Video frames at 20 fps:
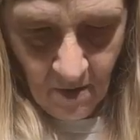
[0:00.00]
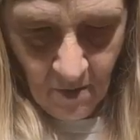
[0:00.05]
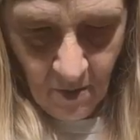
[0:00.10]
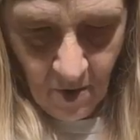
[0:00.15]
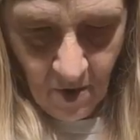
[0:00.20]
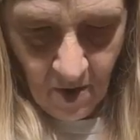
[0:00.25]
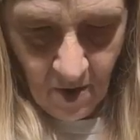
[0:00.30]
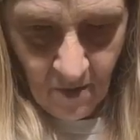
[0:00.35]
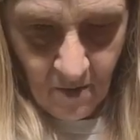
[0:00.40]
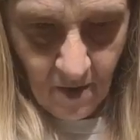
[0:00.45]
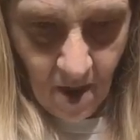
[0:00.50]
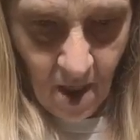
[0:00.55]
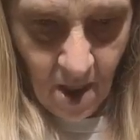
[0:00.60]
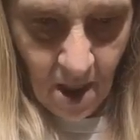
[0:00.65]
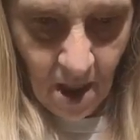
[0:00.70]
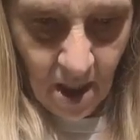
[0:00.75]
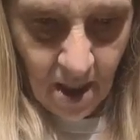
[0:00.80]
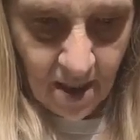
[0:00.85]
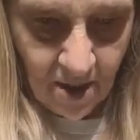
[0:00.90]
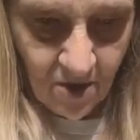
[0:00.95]
But I
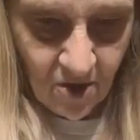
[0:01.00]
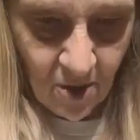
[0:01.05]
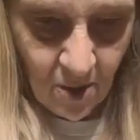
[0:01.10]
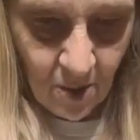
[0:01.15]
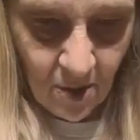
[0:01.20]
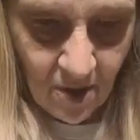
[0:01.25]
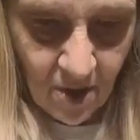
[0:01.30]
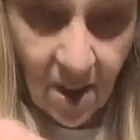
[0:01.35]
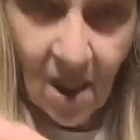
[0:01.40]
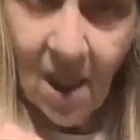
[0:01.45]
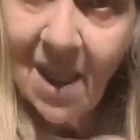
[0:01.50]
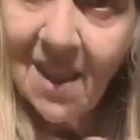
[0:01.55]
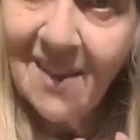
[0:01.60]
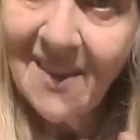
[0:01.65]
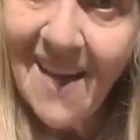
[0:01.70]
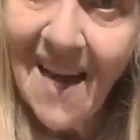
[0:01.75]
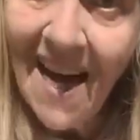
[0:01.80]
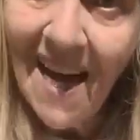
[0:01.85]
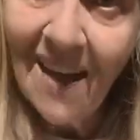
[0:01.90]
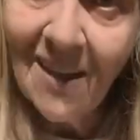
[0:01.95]
like doing things
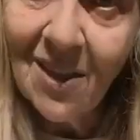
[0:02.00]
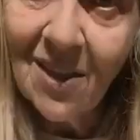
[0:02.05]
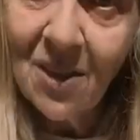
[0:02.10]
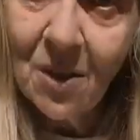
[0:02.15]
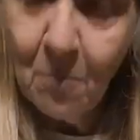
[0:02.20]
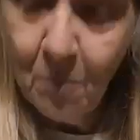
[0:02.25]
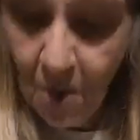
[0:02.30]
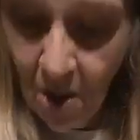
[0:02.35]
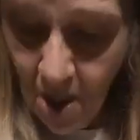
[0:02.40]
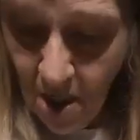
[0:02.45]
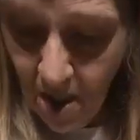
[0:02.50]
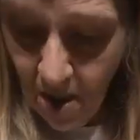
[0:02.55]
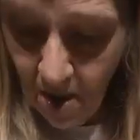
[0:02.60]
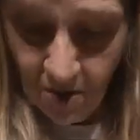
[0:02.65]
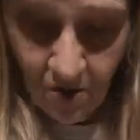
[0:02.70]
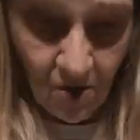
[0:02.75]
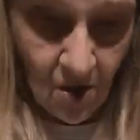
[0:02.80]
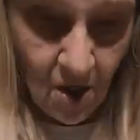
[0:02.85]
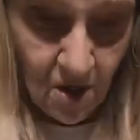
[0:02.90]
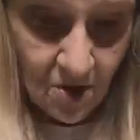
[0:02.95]
out of the
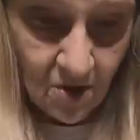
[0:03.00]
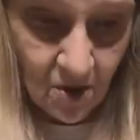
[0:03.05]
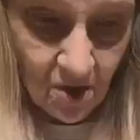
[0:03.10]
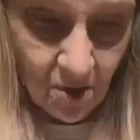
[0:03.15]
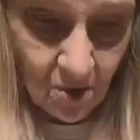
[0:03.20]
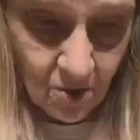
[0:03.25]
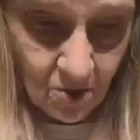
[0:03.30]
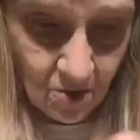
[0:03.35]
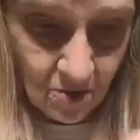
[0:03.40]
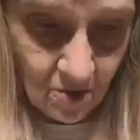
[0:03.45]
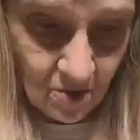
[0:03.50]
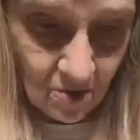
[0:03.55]
box. I do.